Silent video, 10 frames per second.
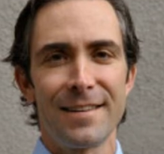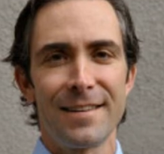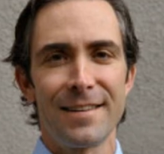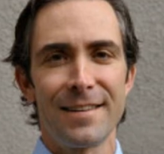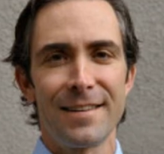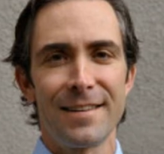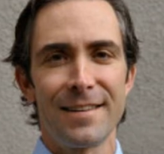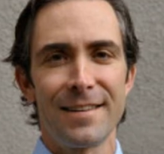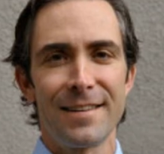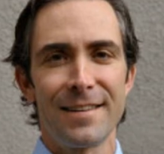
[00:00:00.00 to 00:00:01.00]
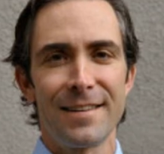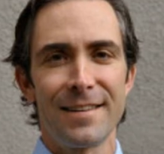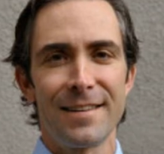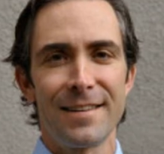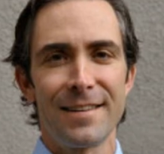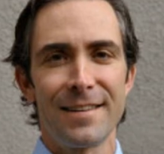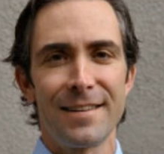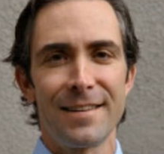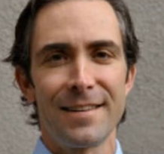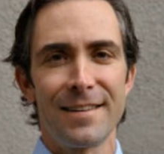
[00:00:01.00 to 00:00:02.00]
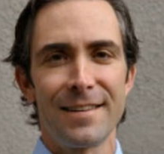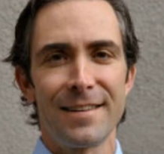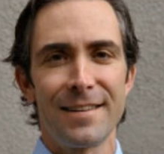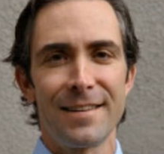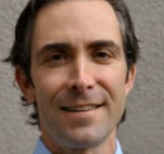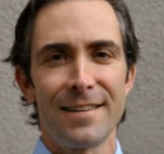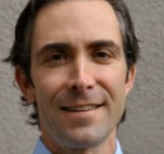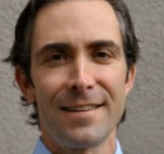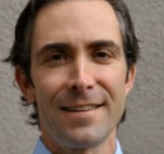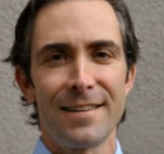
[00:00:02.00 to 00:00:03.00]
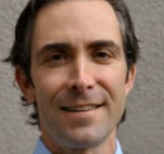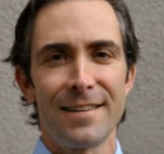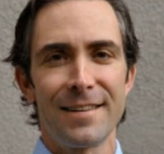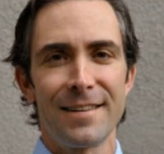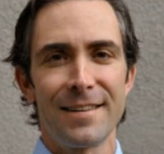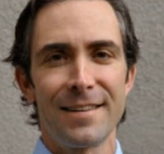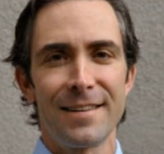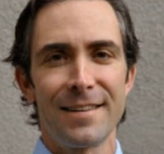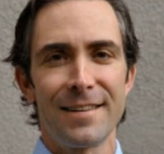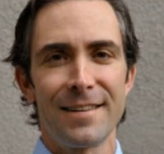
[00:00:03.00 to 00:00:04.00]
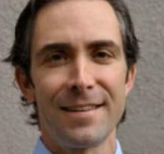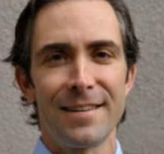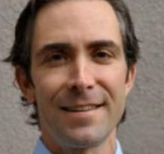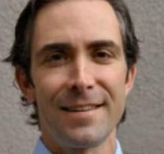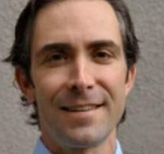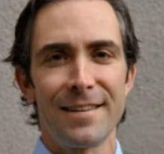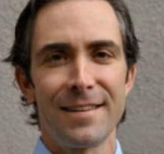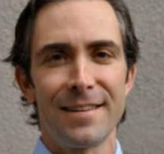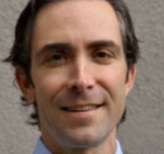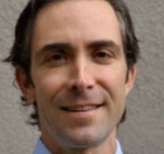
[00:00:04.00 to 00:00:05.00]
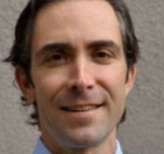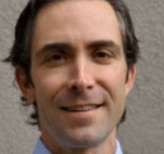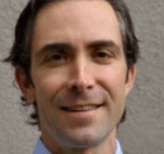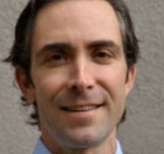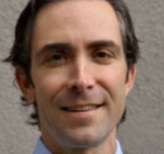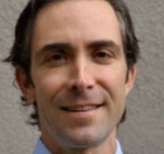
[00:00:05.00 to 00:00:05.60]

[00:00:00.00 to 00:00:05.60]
The face doesn't move, so there is nothing to read.